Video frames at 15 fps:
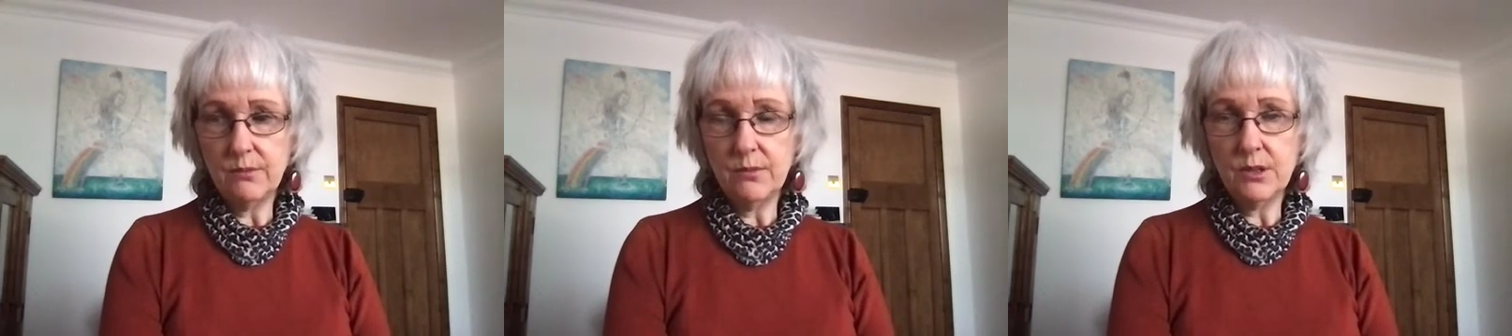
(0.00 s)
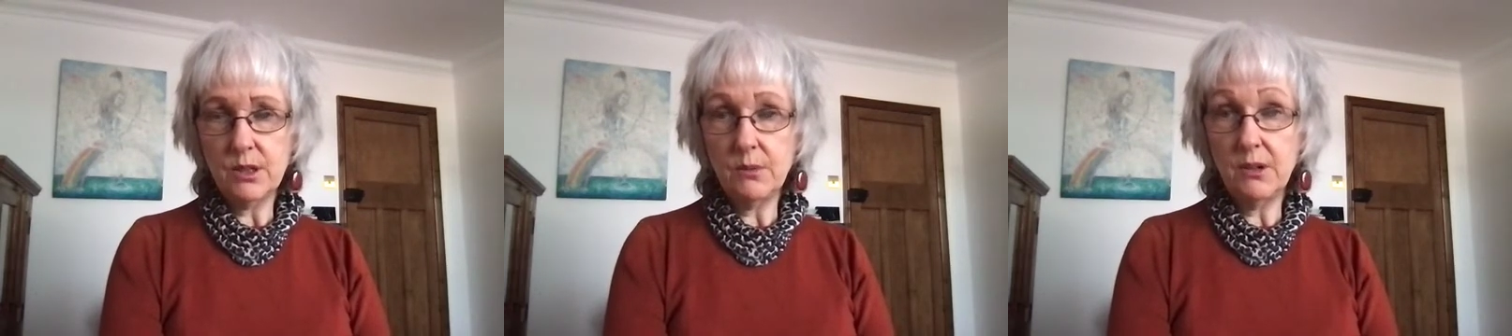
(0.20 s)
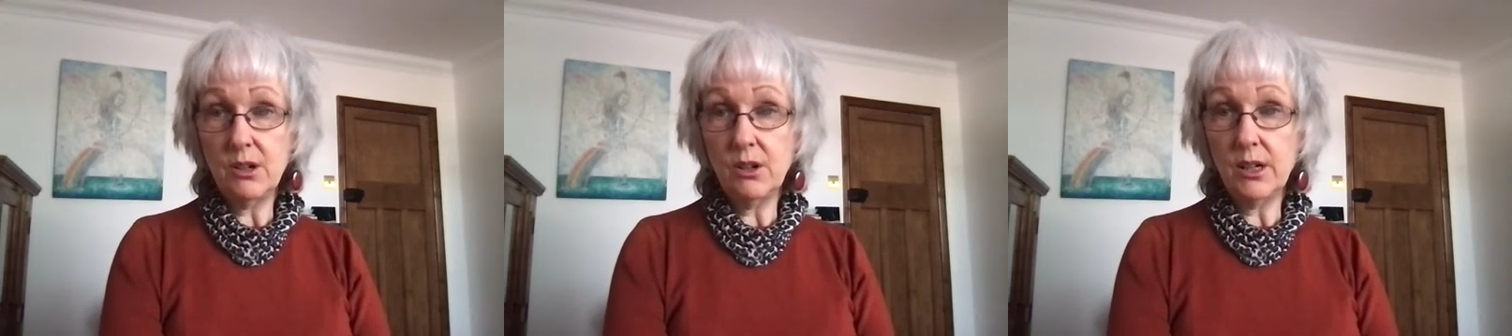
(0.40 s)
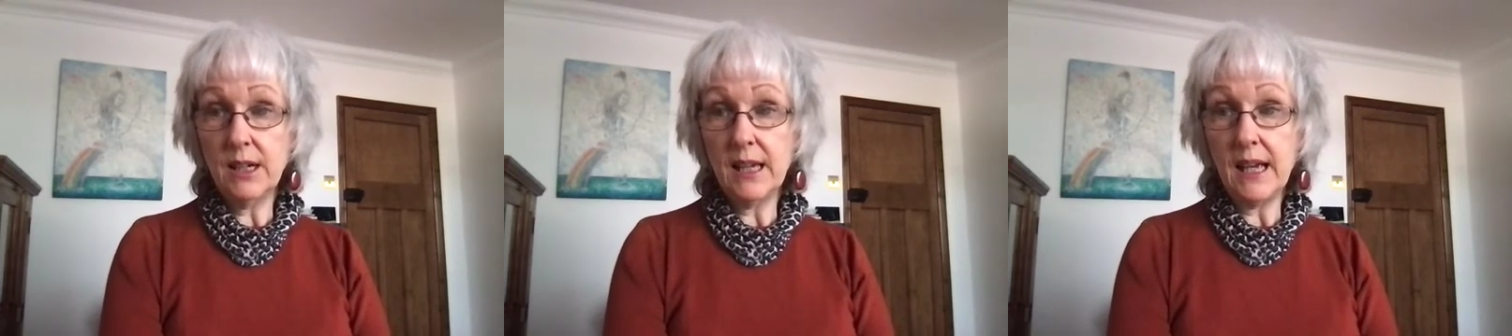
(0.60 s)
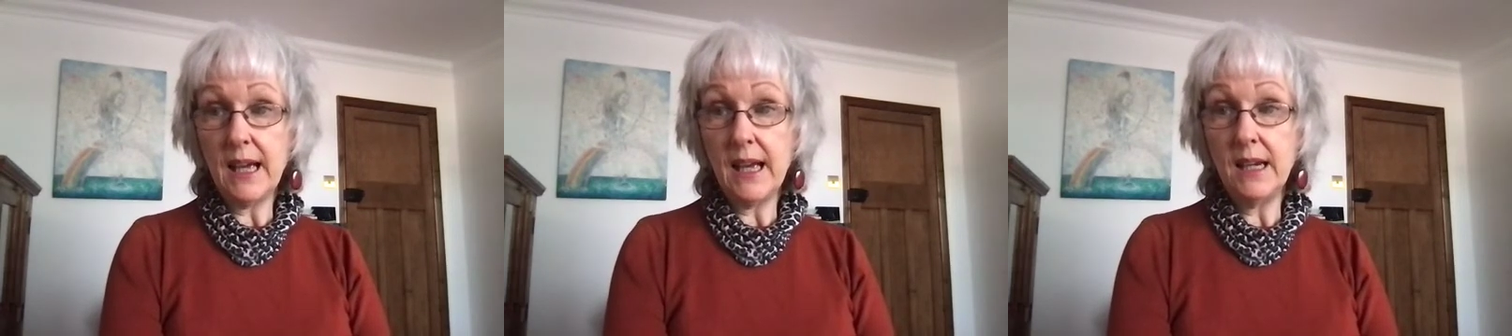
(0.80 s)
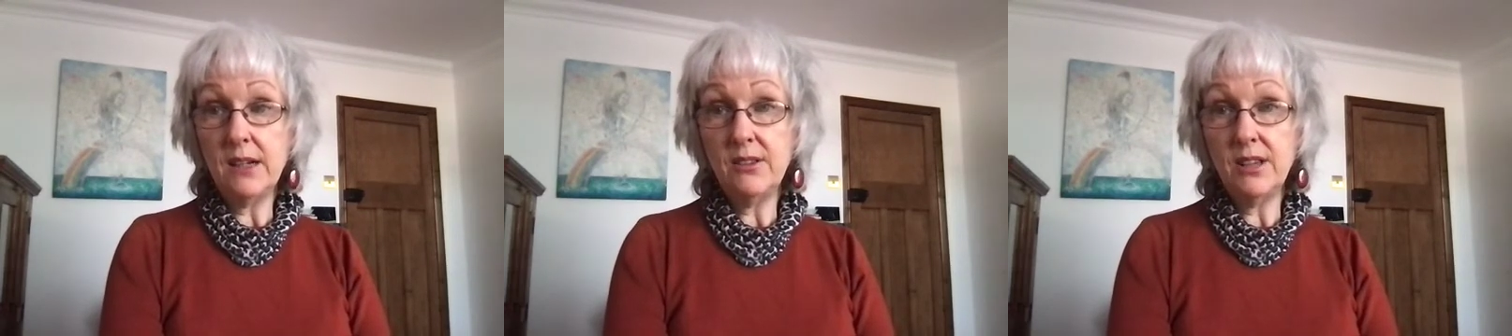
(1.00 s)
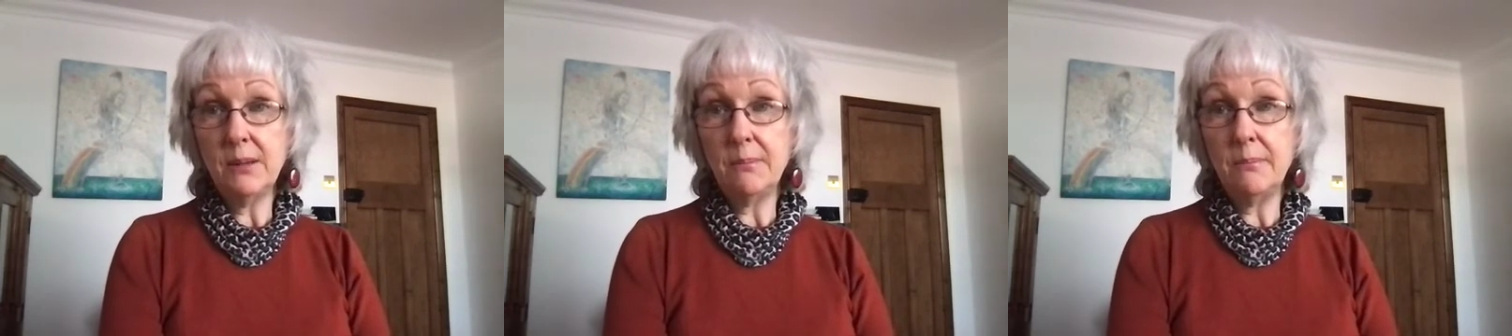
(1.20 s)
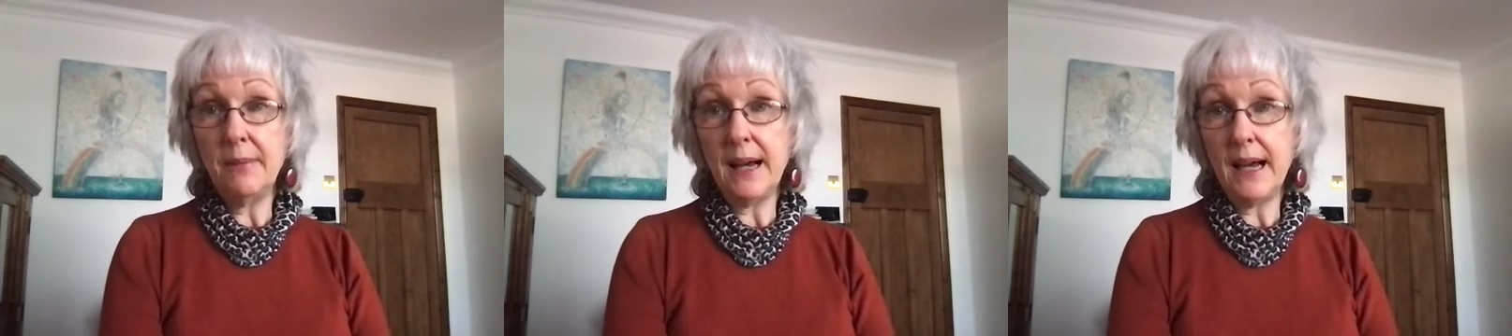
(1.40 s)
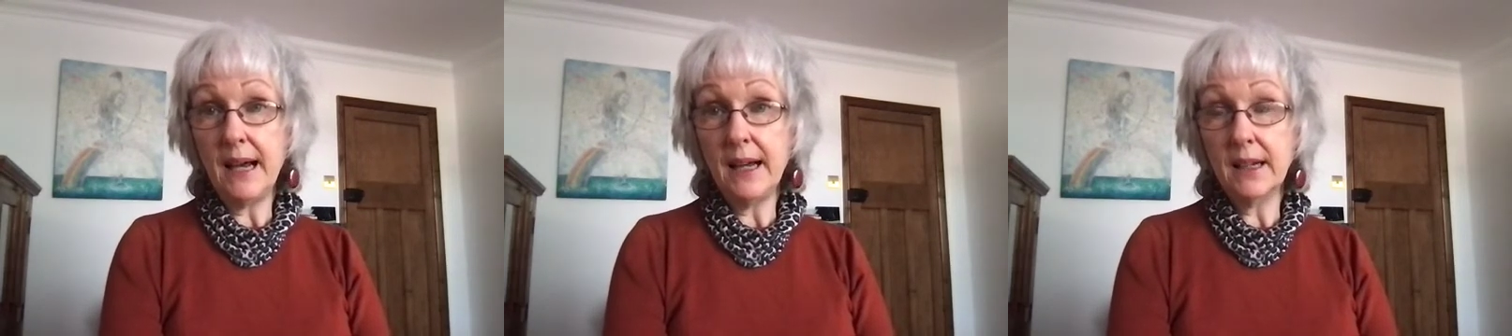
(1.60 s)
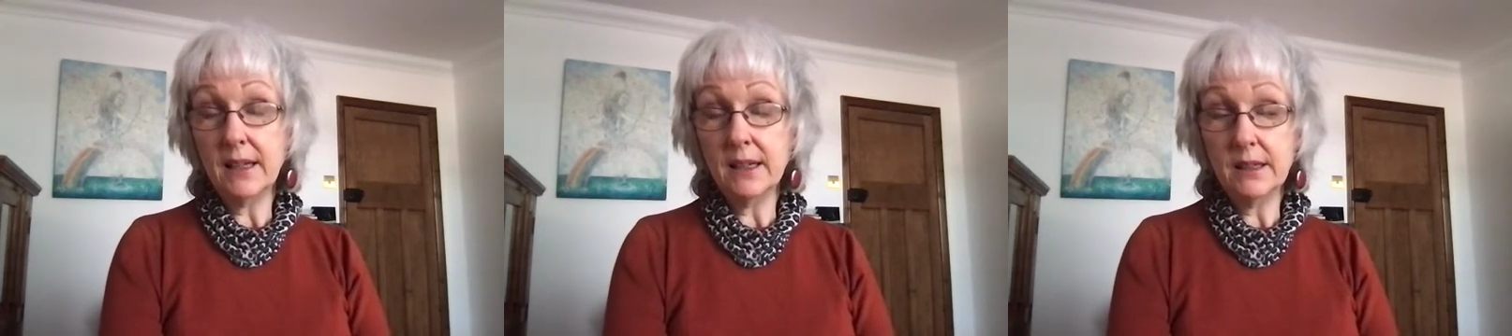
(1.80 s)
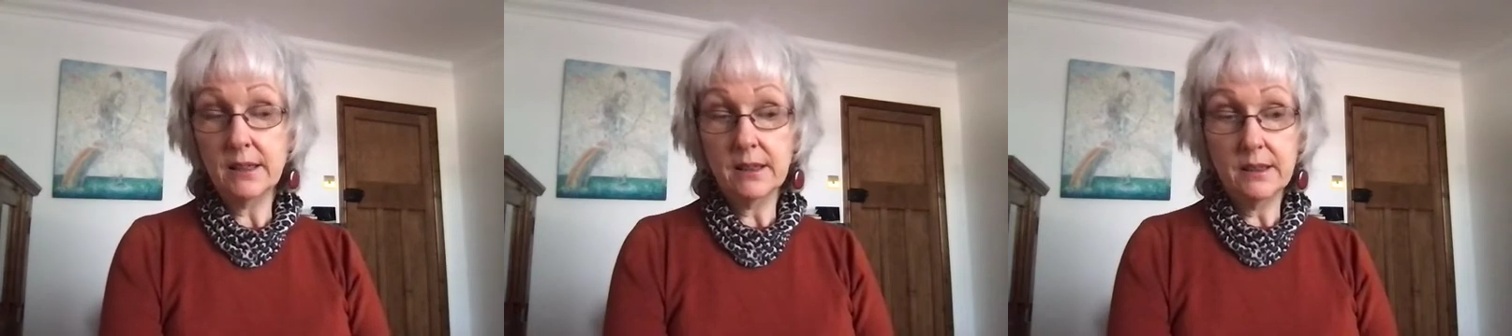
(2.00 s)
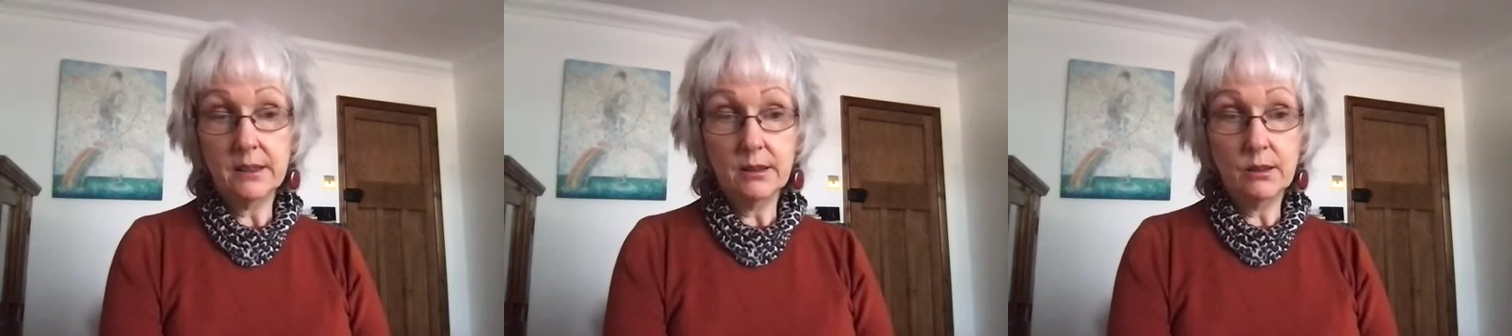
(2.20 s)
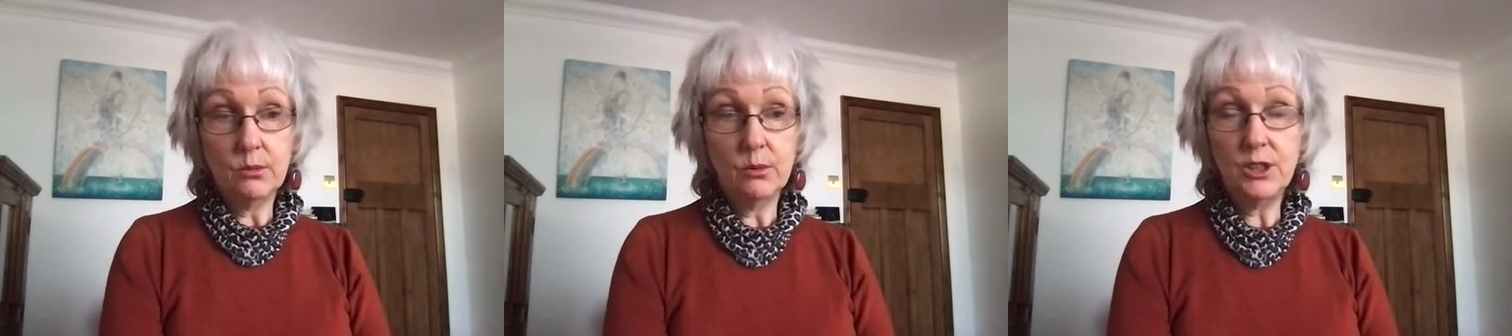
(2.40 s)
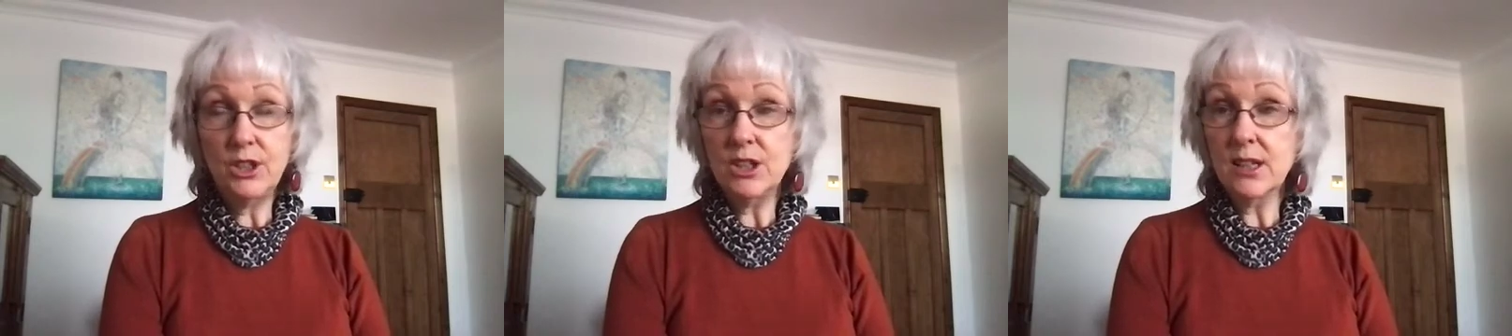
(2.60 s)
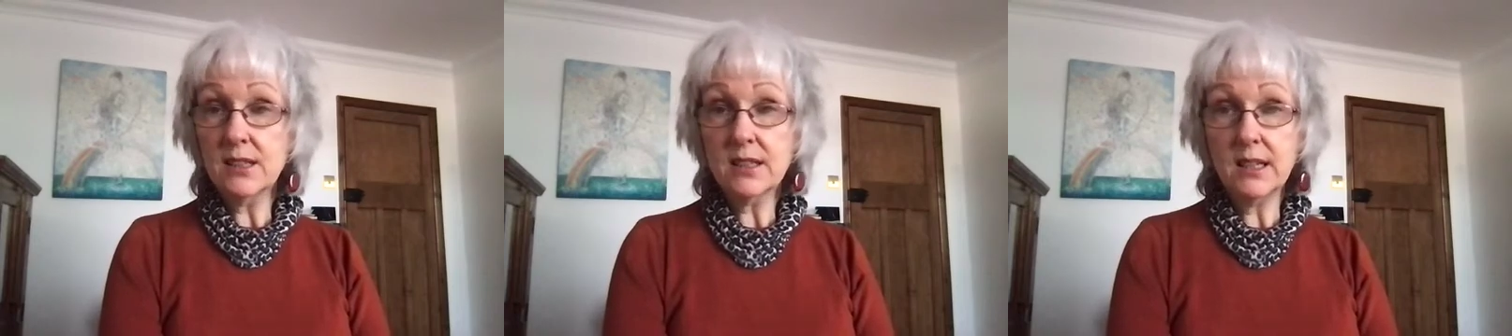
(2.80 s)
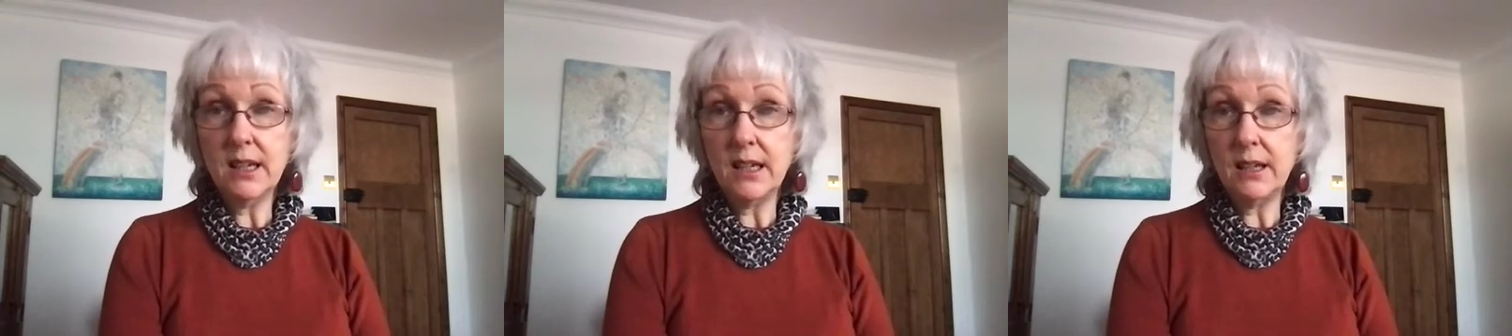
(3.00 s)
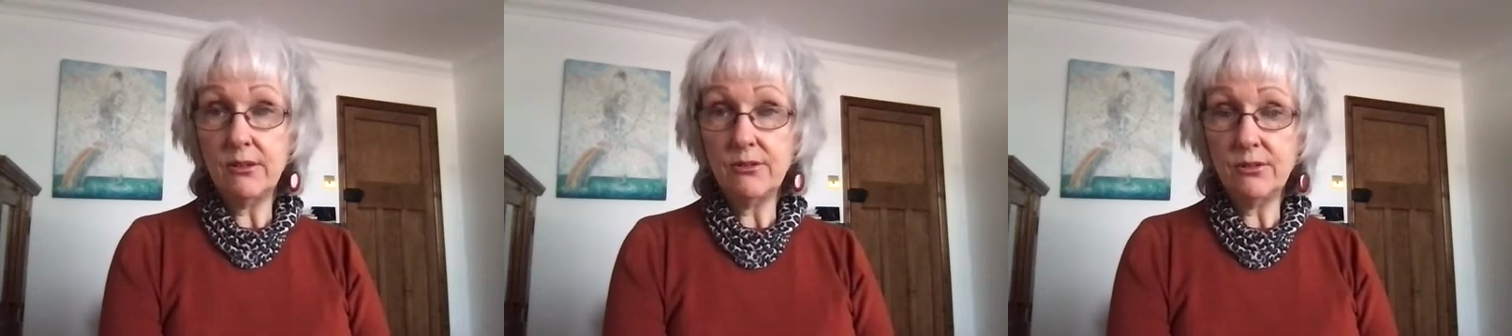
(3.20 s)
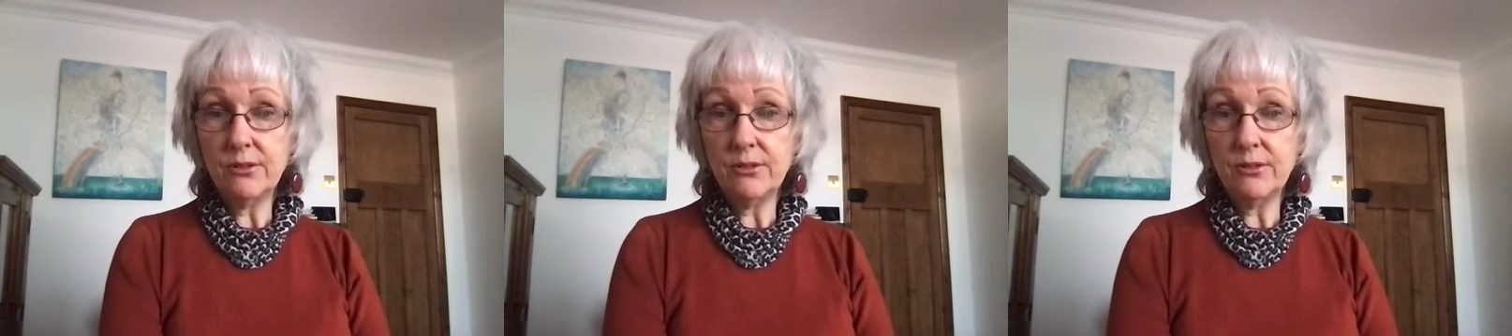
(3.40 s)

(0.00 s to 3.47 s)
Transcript: so we're not going to get anything back, we just give.